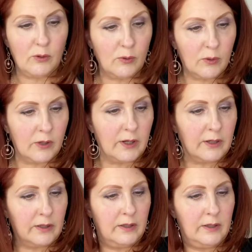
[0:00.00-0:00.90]

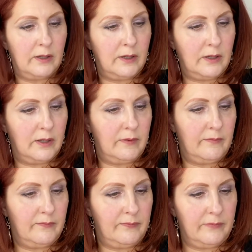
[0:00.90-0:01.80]
Or,
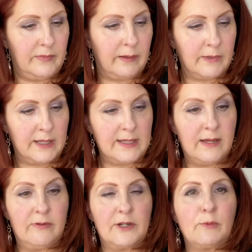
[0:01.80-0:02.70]
I'm not
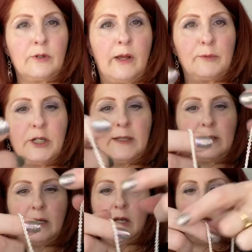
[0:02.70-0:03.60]
done, there's more options.